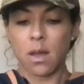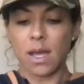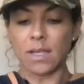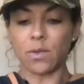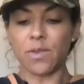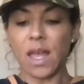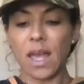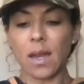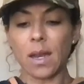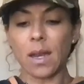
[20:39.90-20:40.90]
okay, so
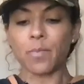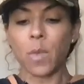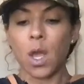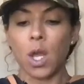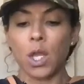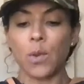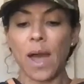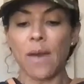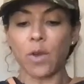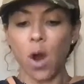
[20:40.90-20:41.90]
then you
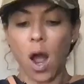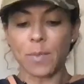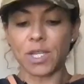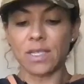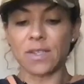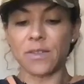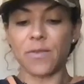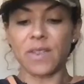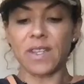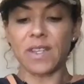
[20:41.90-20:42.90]
have your options of,
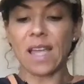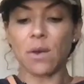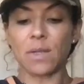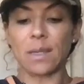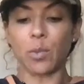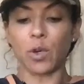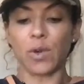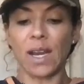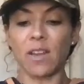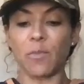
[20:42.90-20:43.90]
this is how it's simple
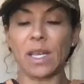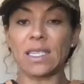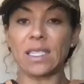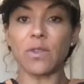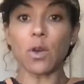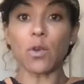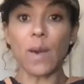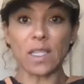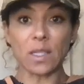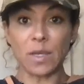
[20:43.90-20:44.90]
creative, because even though the
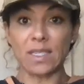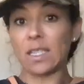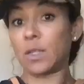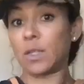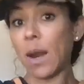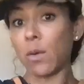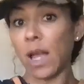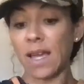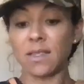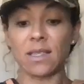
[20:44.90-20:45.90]
recipe says
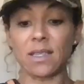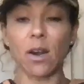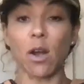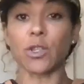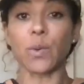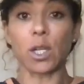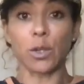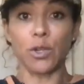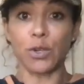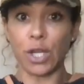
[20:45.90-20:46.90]
spiralized and also
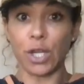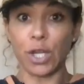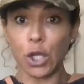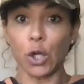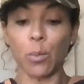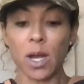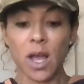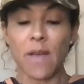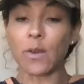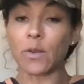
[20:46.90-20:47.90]
includes you can cube,
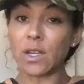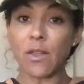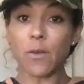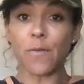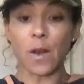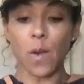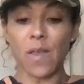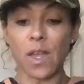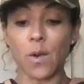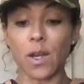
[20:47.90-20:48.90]
there's another fun way
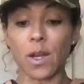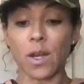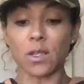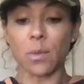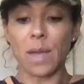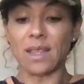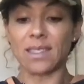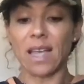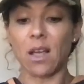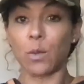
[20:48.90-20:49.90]
that you can also make this
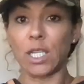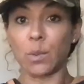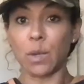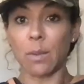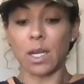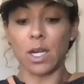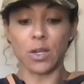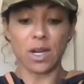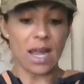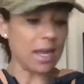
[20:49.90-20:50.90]
salad, which is what I'm gonna
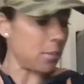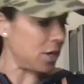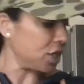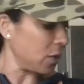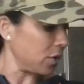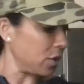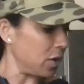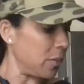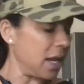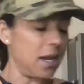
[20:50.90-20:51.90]
do today and I'm gonna share with you in
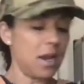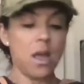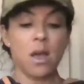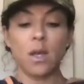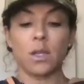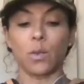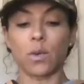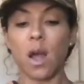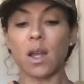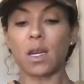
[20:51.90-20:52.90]
a minute. So we're
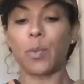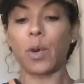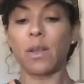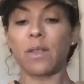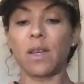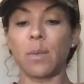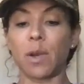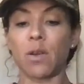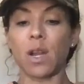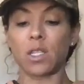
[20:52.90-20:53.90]
not gonna put the
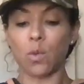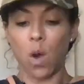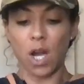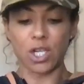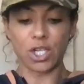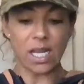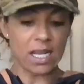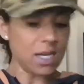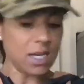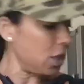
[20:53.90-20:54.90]
butternut squash
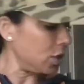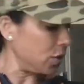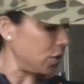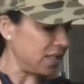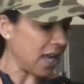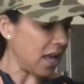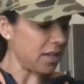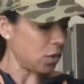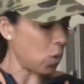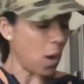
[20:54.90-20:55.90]
into the
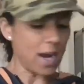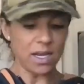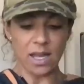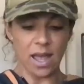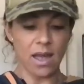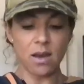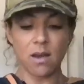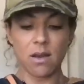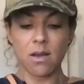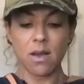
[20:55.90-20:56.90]
salad quite yet.
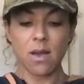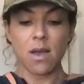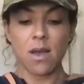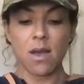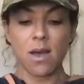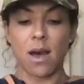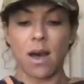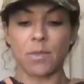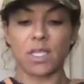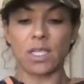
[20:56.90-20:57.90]

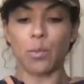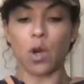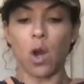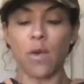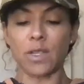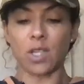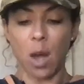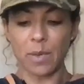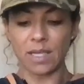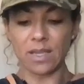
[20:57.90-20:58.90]
I'm just gonna put all the
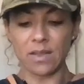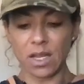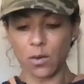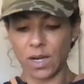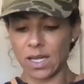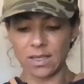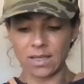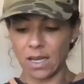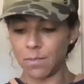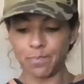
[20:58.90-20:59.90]
toppings and the
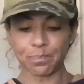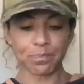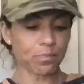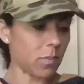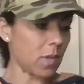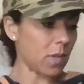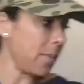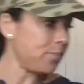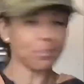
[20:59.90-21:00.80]
ingredients in, okay?